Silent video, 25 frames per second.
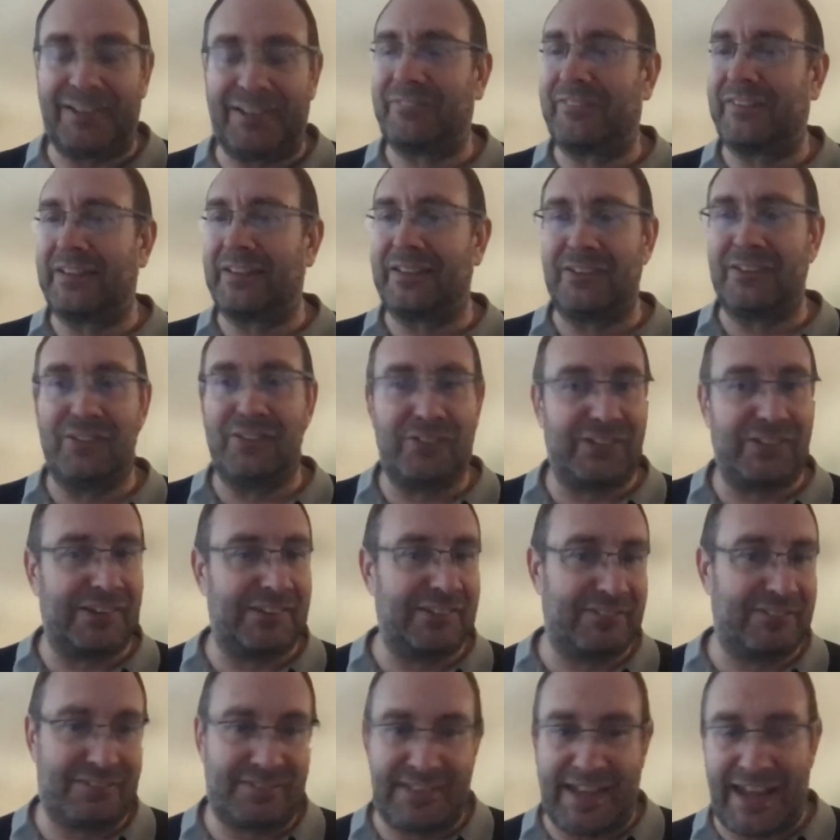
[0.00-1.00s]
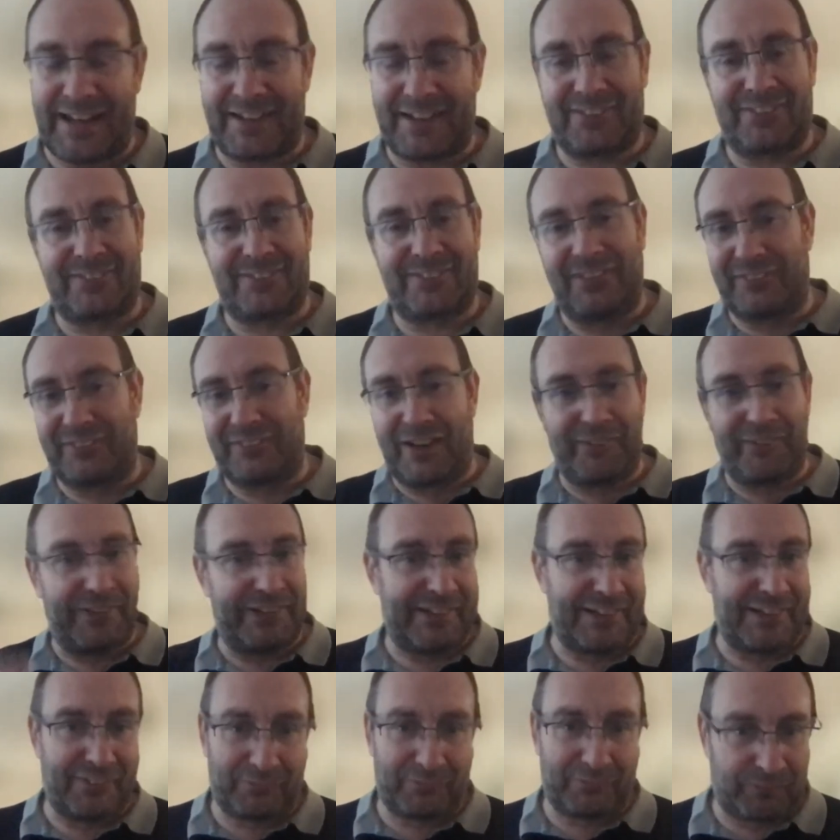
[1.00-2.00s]
If they're using DEXT, they'll go
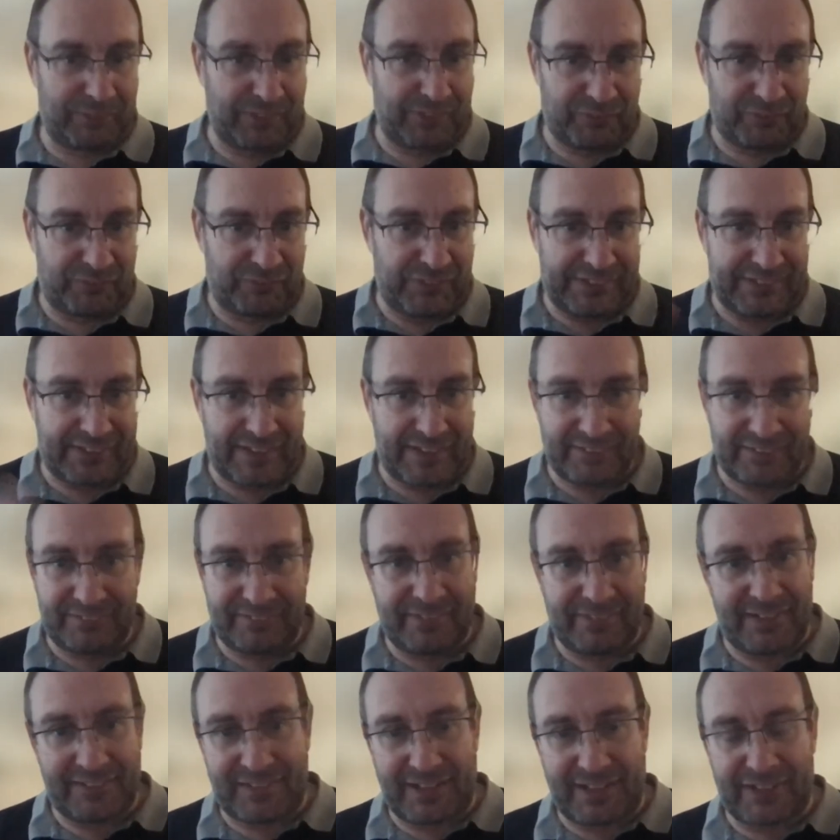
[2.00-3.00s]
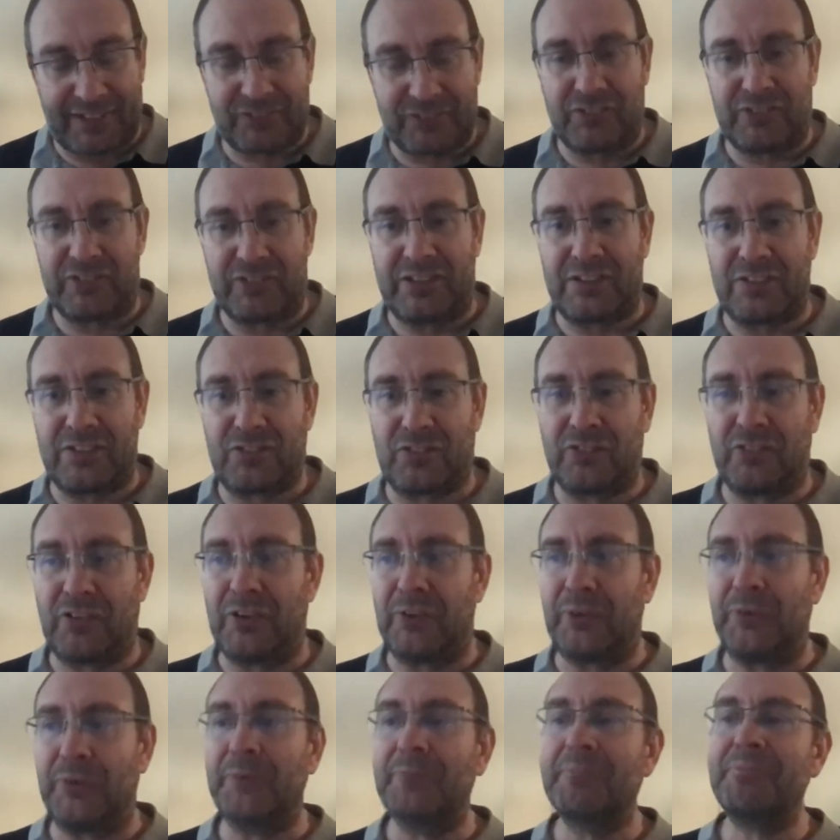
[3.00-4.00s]
in, they'll feed their DEXT receipts
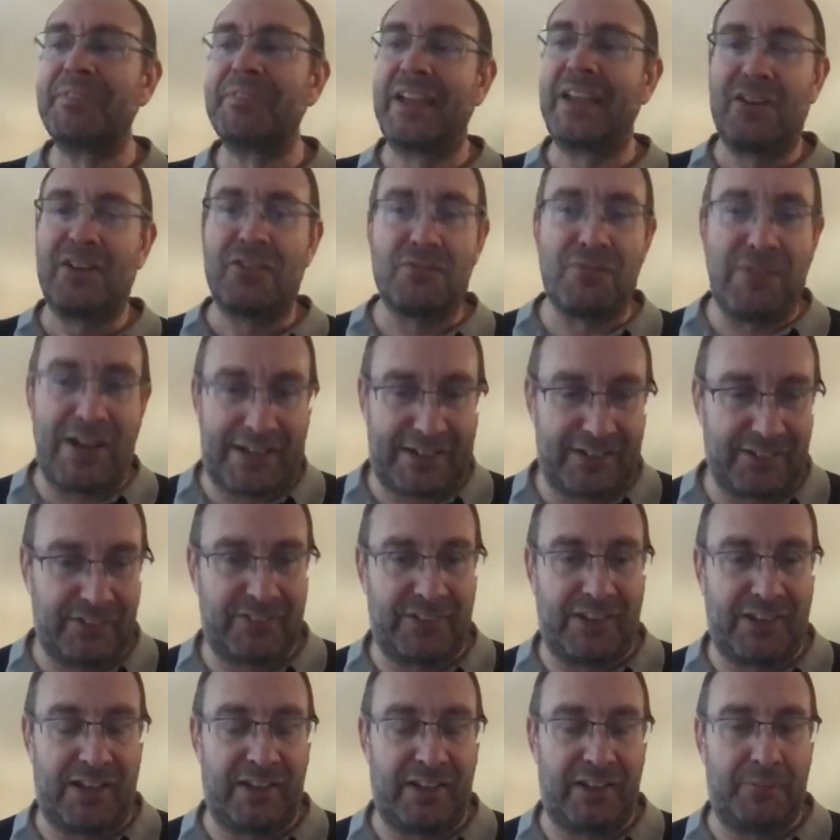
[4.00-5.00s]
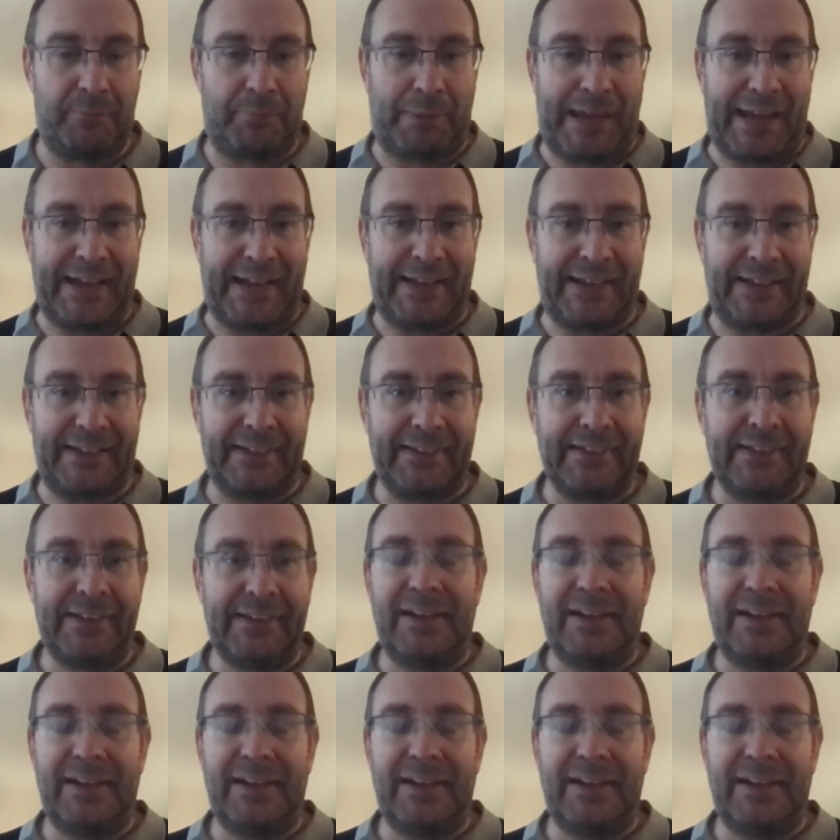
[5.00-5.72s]
through, reconcile the bank.